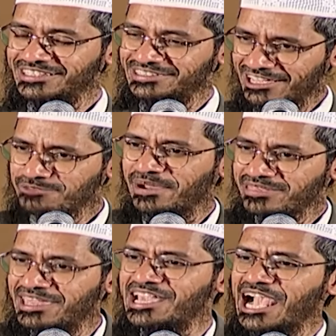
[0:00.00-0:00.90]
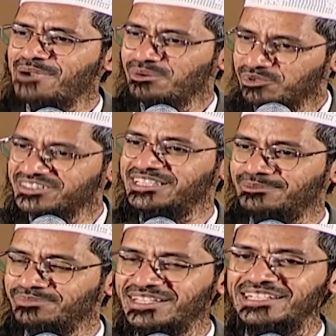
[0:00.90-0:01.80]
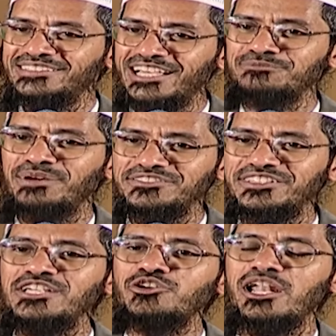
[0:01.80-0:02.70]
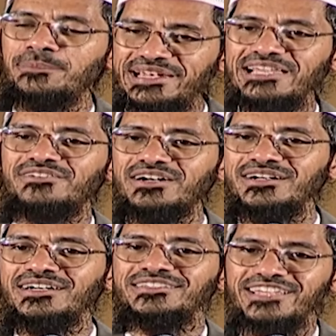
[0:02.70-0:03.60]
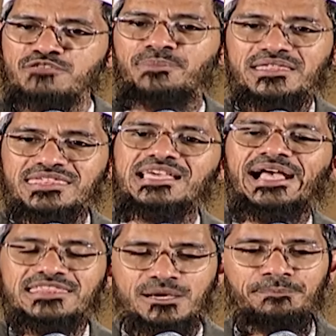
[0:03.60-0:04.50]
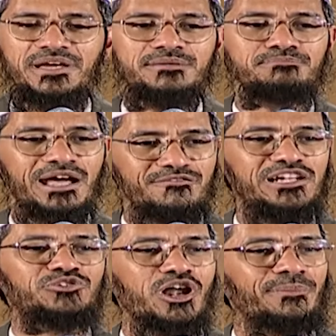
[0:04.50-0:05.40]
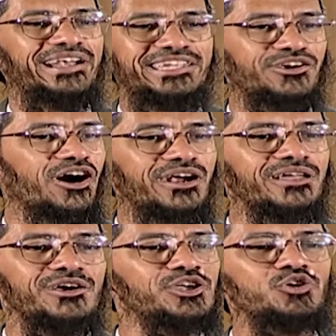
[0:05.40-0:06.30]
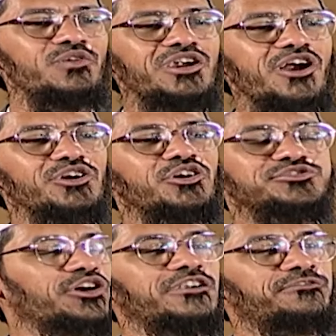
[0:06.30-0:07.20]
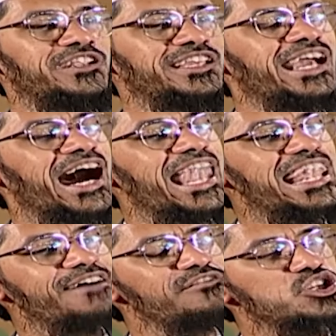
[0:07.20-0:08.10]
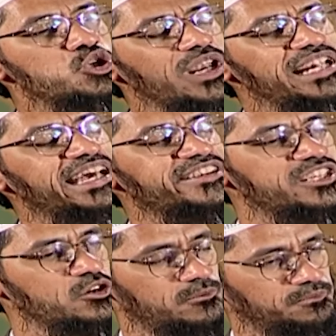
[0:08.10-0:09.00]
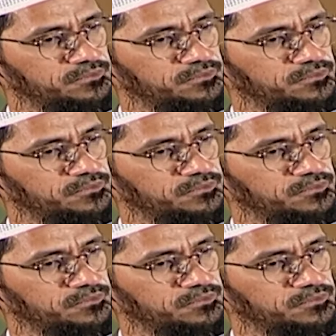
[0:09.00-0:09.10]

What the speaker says: Just by saying I am a Muslim, just by saying you are a believer, just by saying I submit my will to Almighty God, you will not go scot-free. Allah will surely test you.